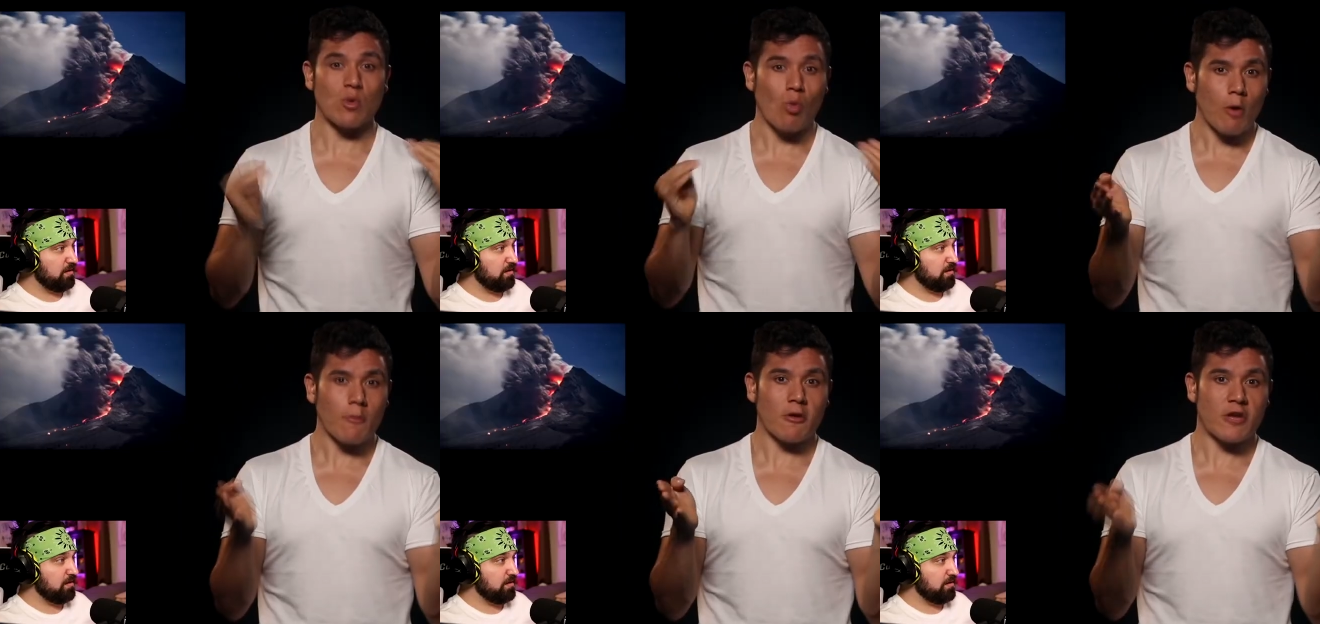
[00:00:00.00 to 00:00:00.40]

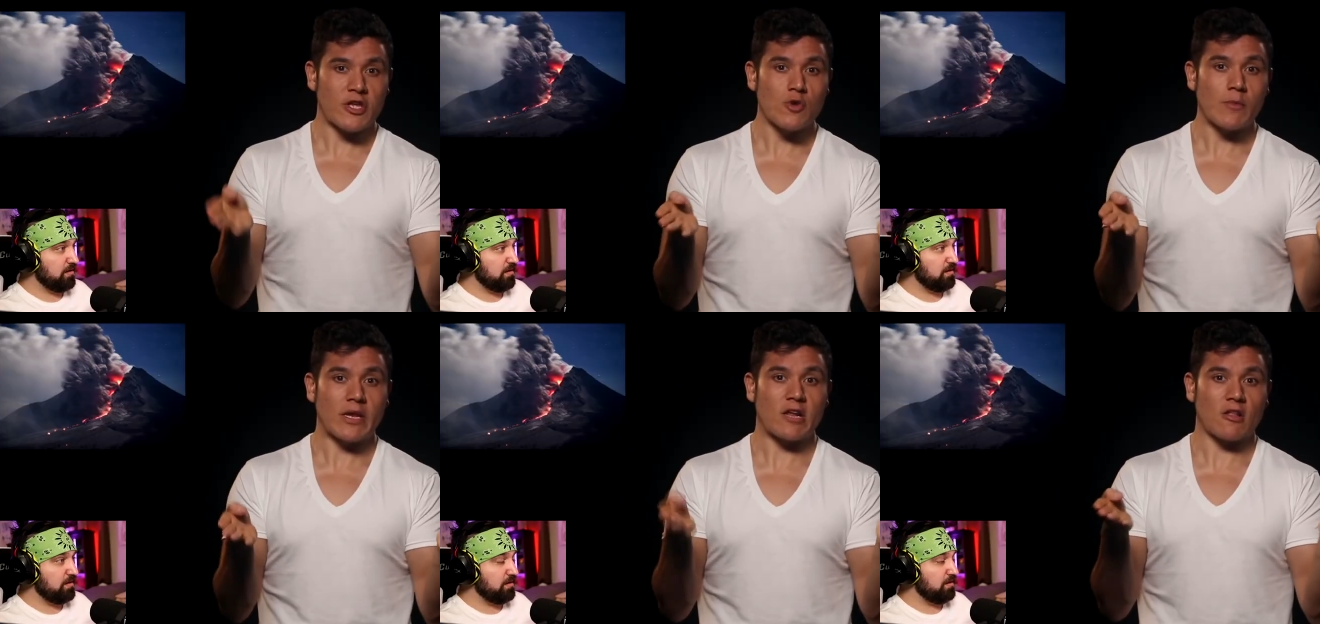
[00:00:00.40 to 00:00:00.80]
Speaker 1: warmer
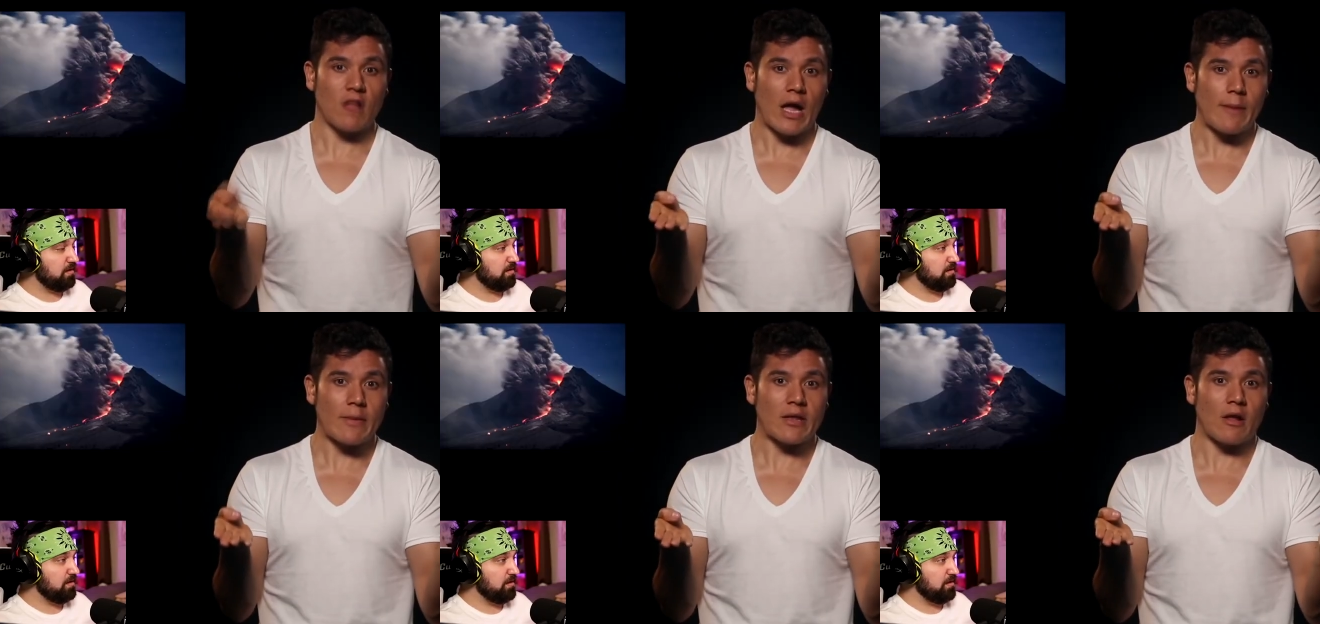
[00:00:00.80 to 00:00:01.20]
humid
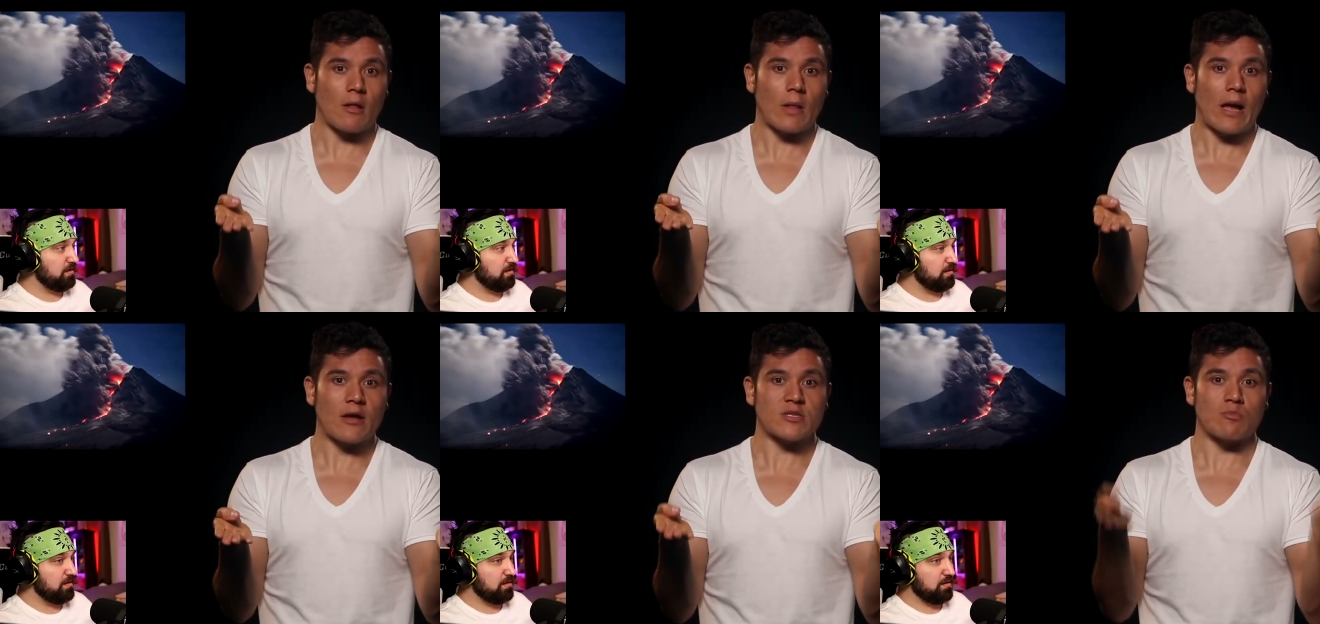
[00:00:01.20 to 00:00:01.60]
climate
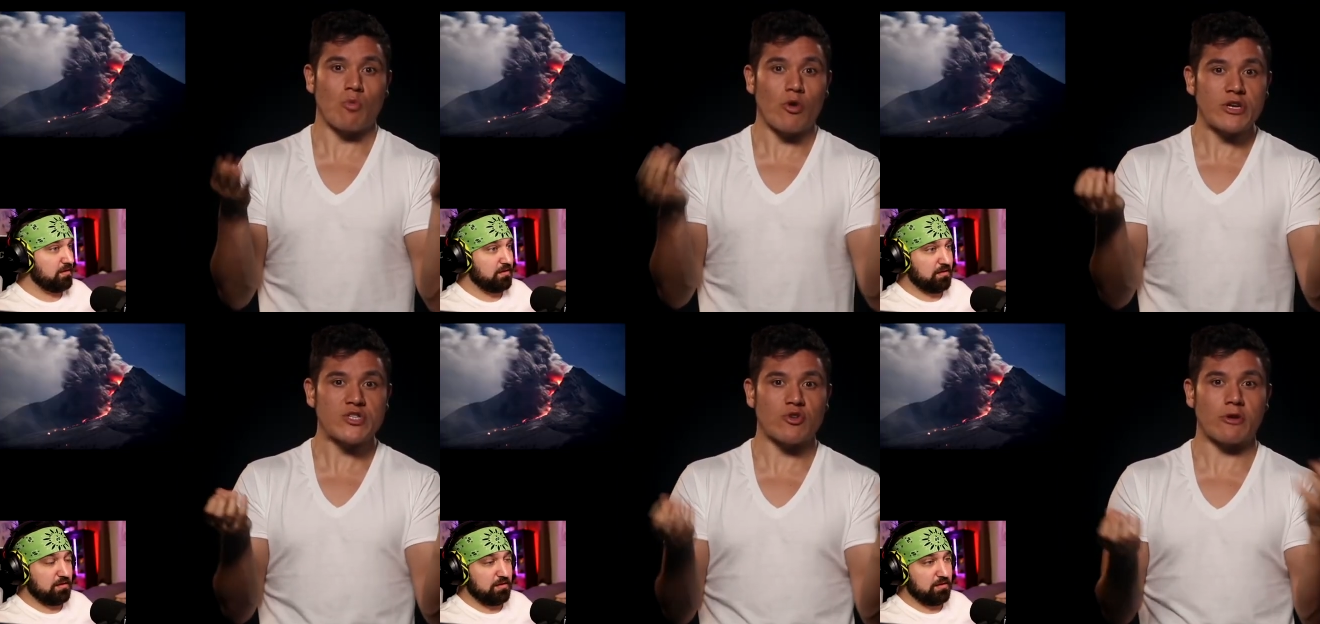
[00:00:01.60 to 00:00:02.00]
allows
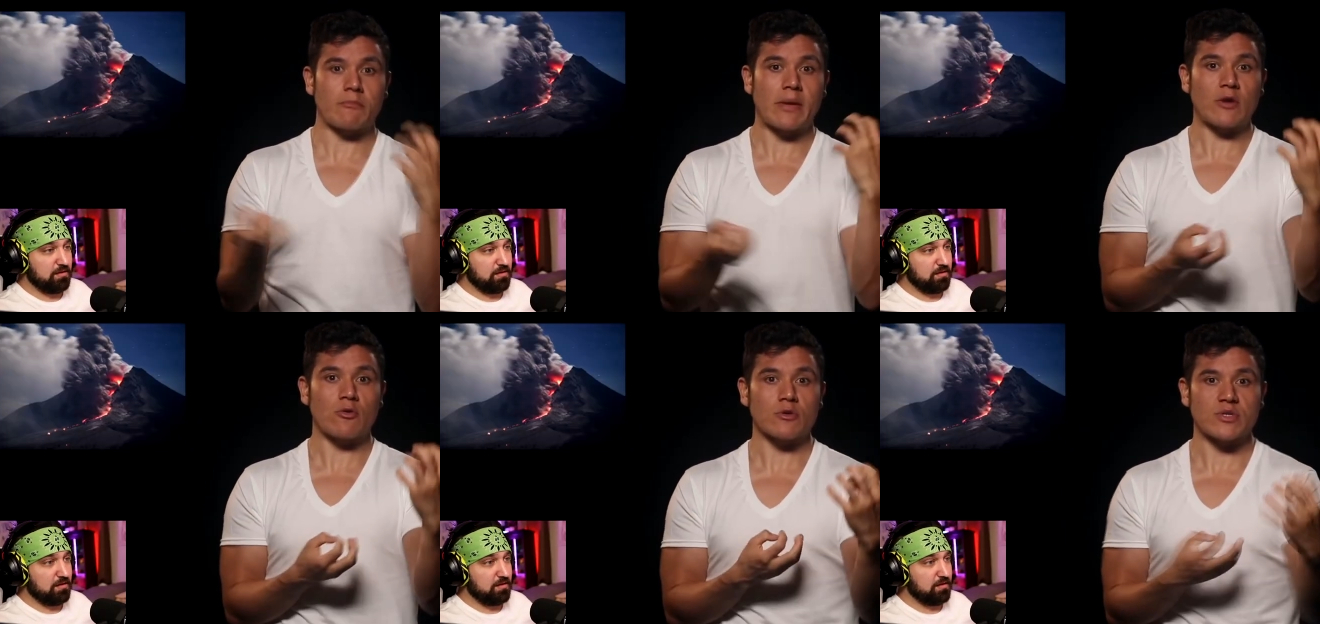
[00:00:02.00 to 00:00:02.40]
moisture and
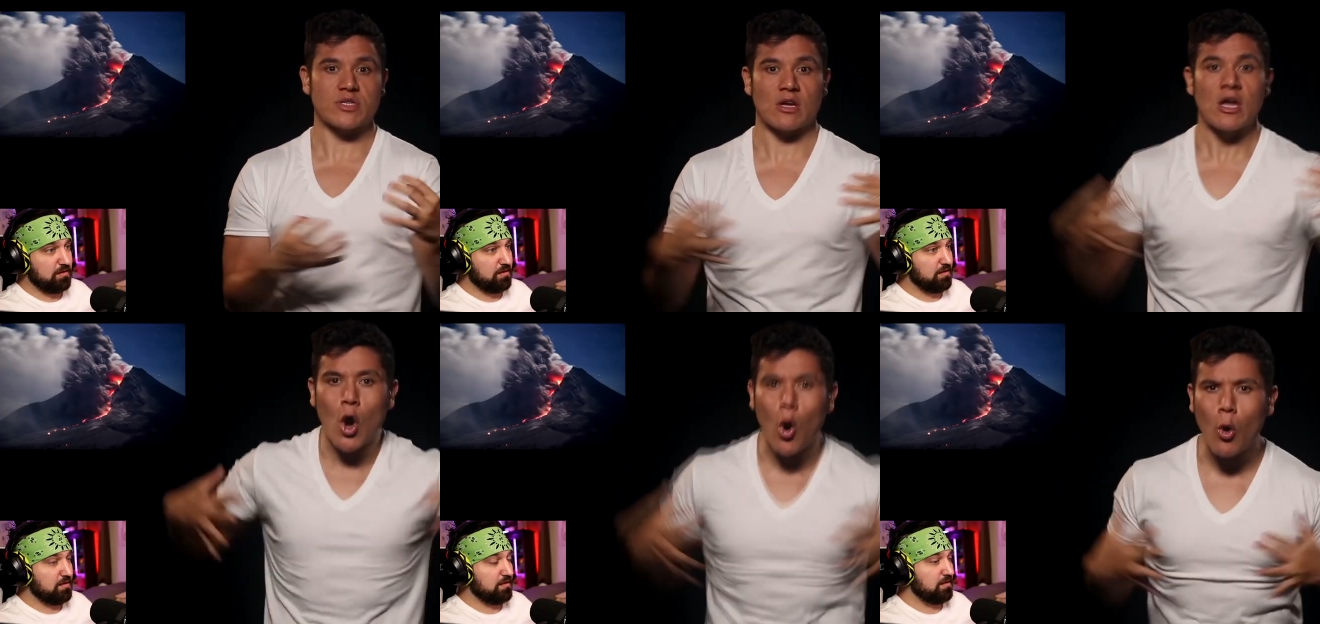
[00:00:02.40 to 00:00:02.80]
minerals
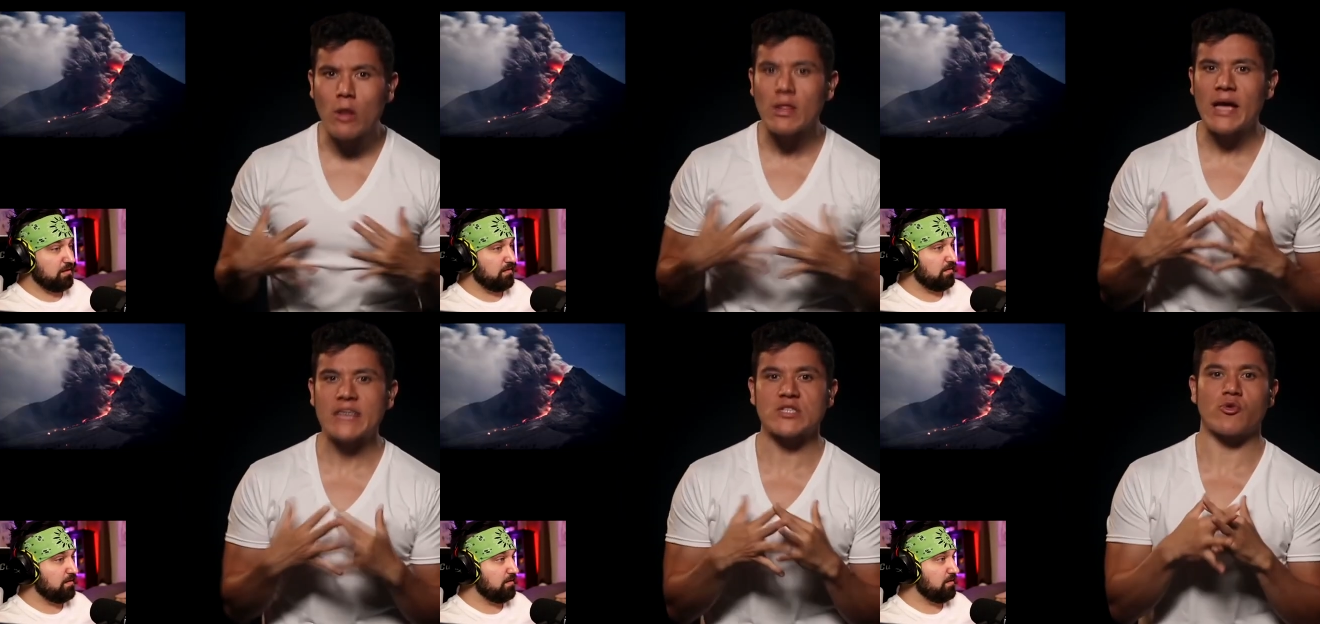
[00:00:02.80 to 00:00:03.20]
to
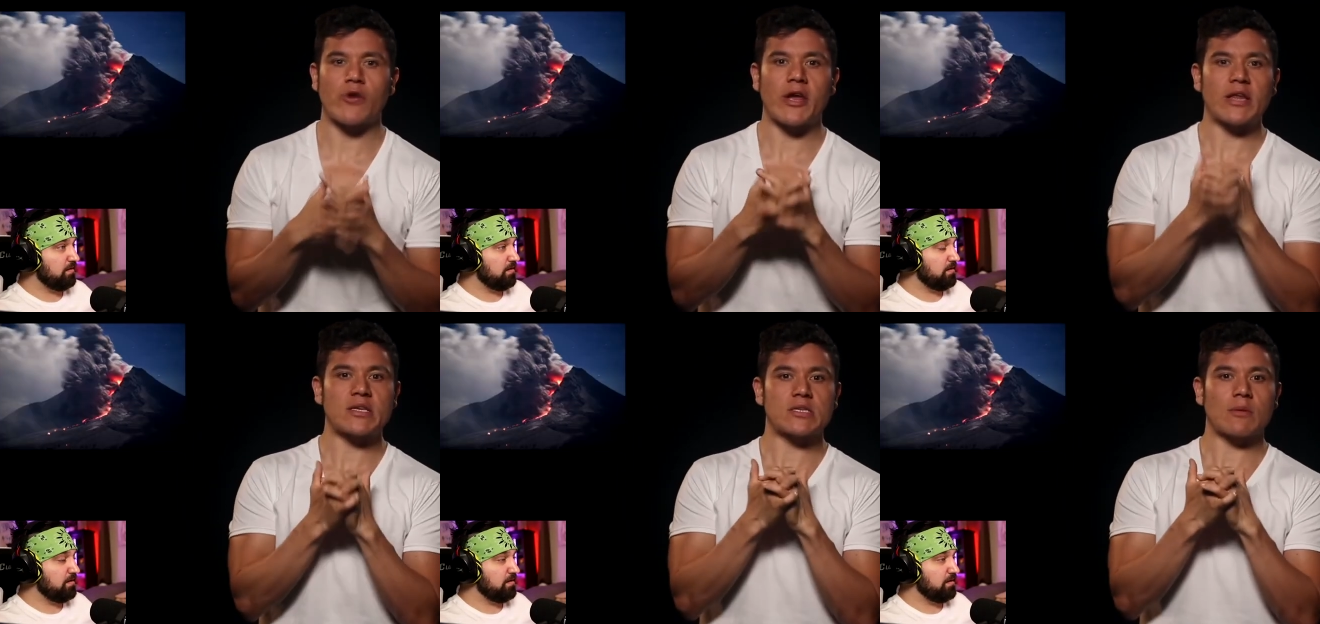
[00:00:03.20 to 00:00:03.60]
coalesce, creating